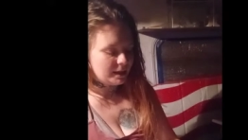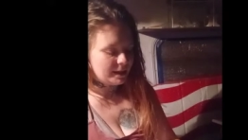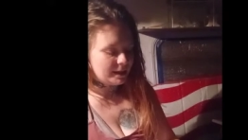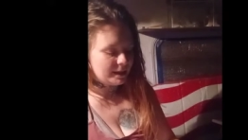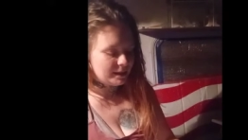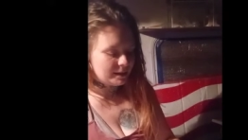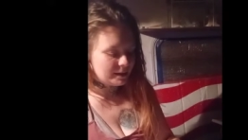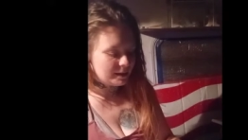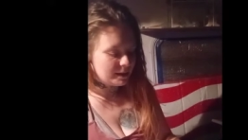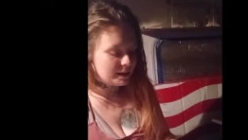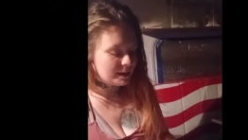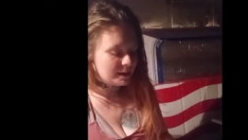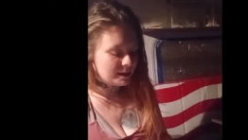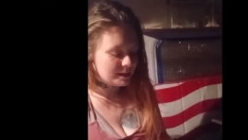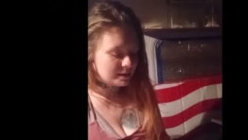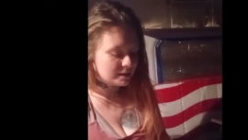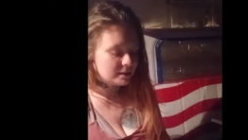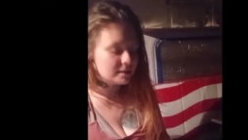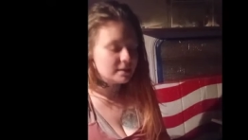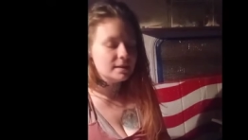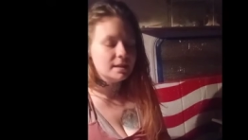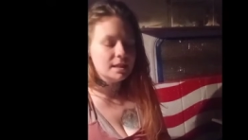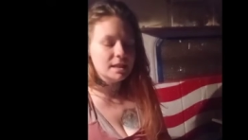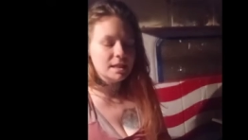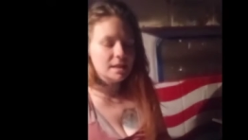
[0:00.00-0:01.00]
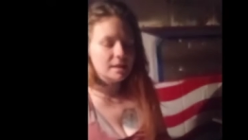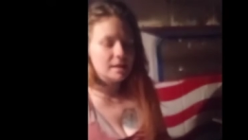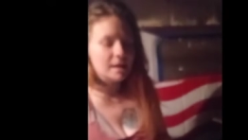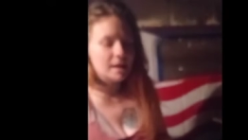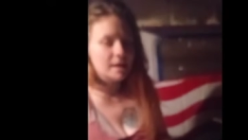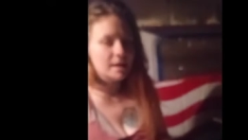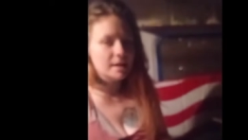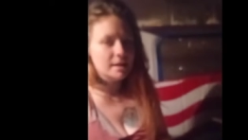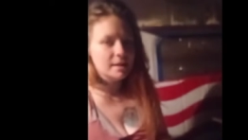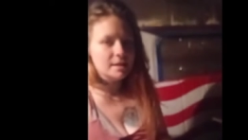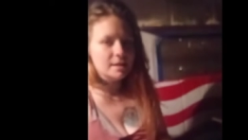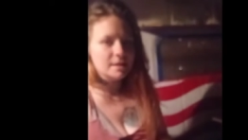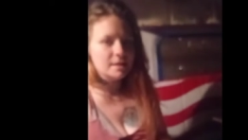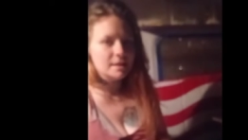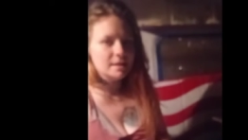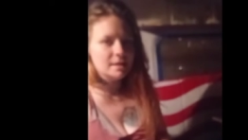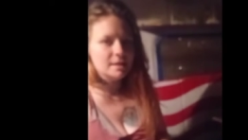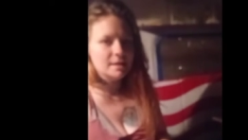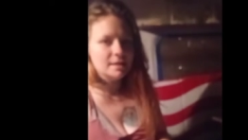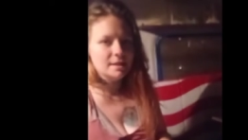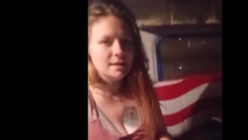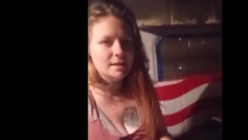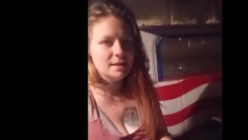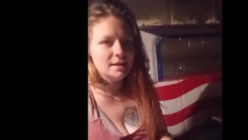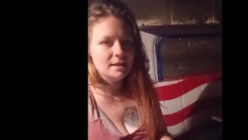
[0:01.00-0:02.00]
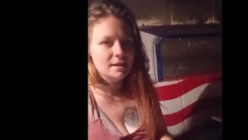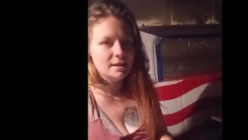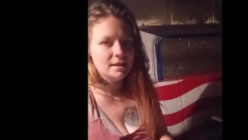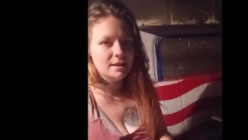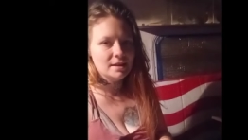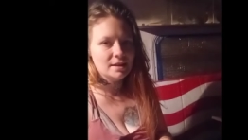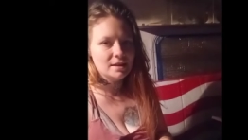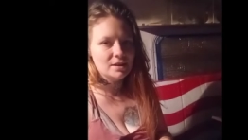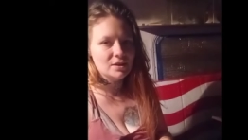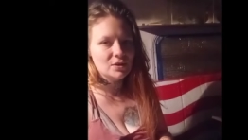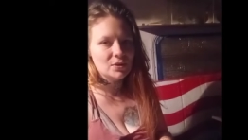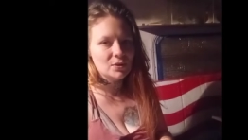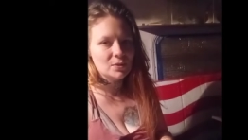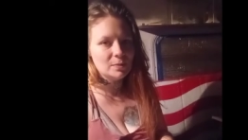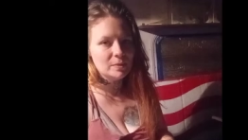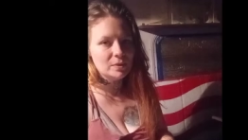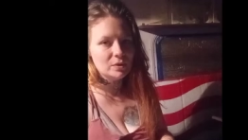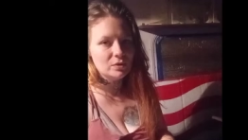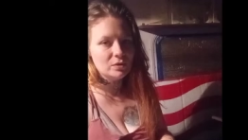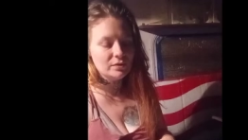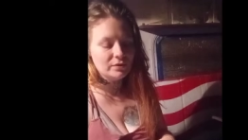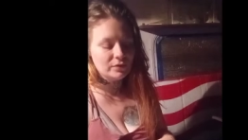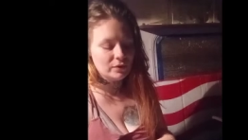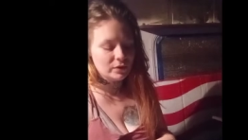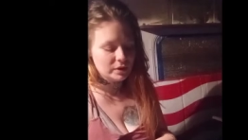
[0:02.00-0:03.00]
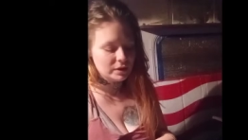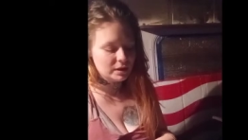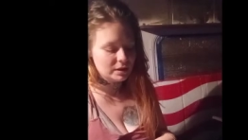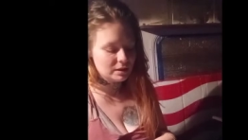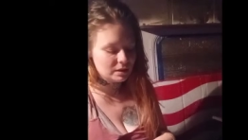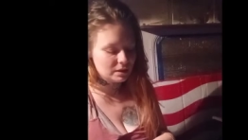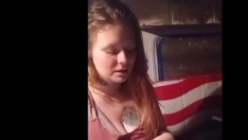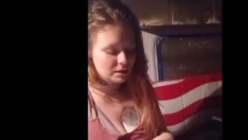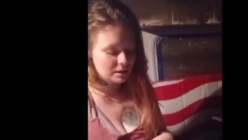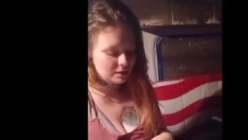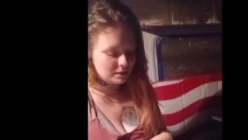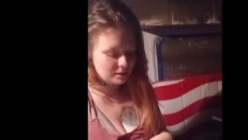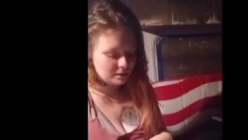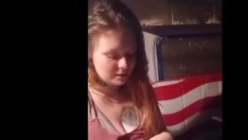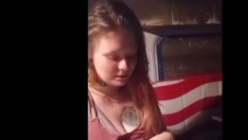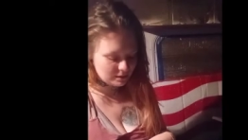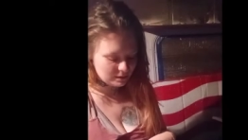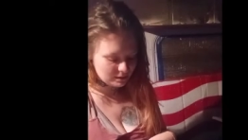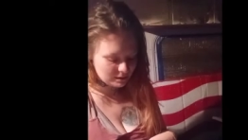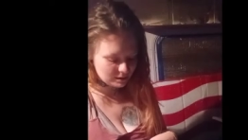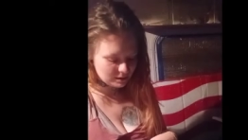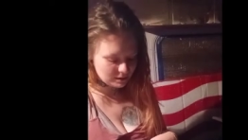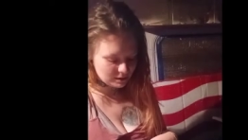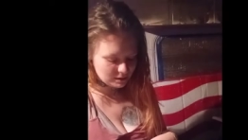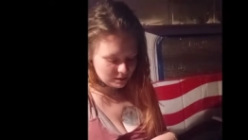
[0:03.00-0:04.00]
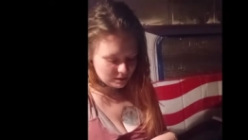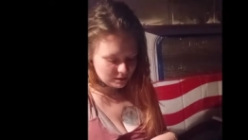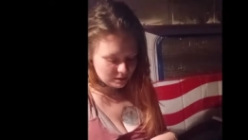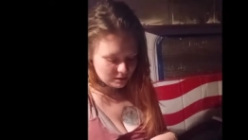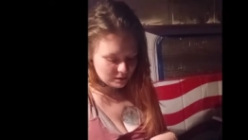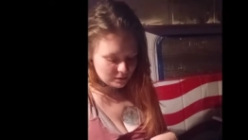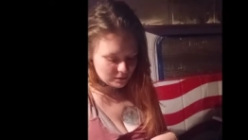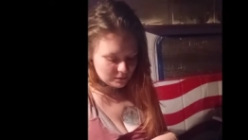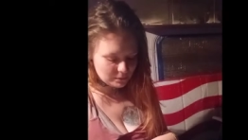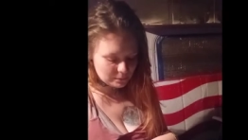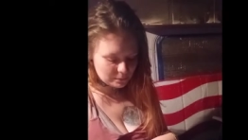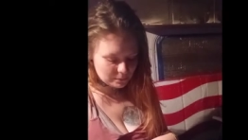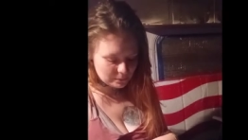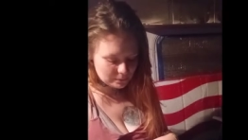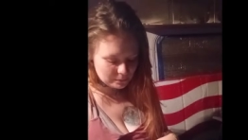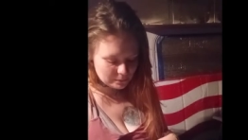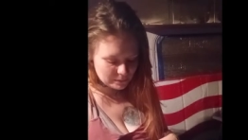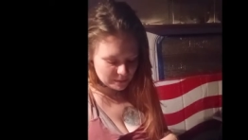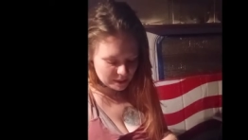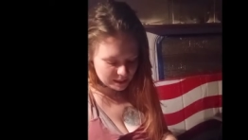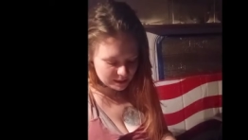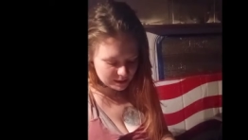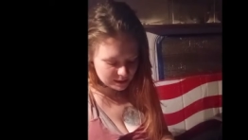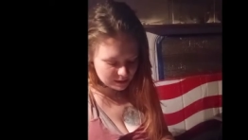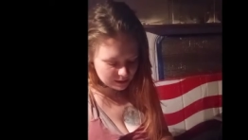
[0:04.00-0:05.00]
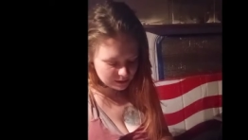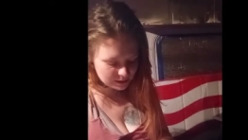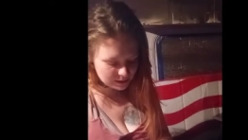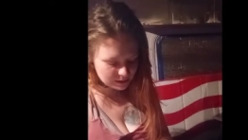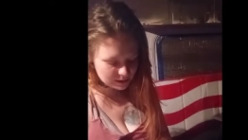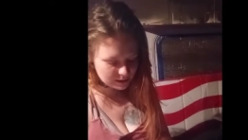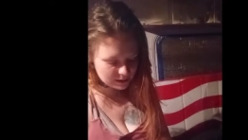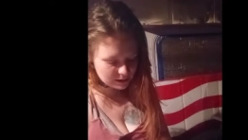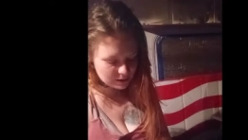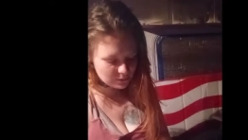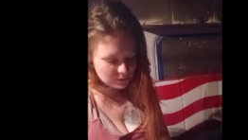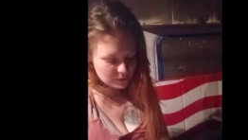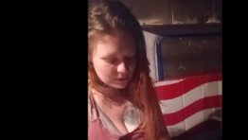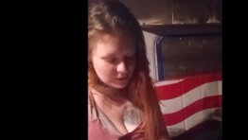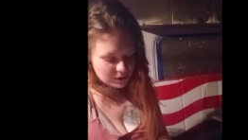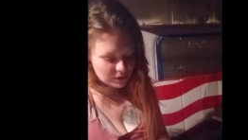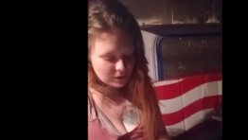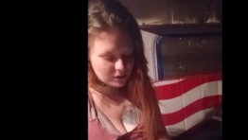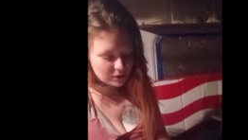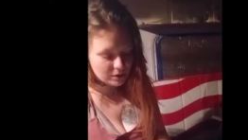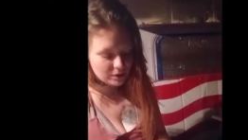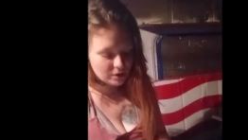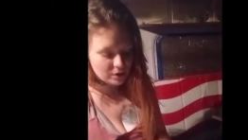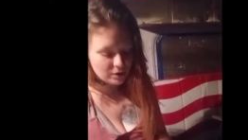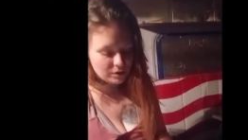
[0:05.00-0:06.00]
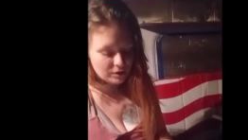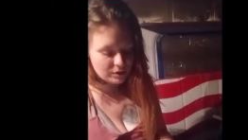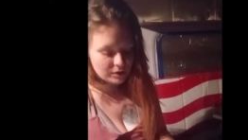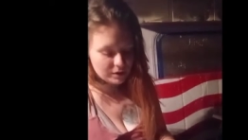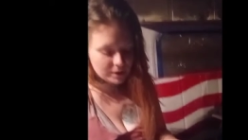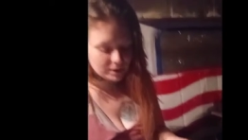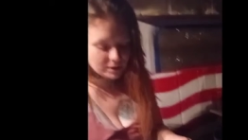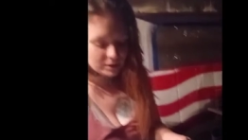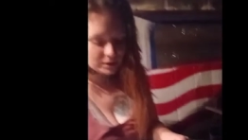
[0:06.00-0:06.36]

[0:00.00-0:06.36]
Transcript: And it's sea glass. It's mm-hmm. so beautiful. It's amazing to see what the earth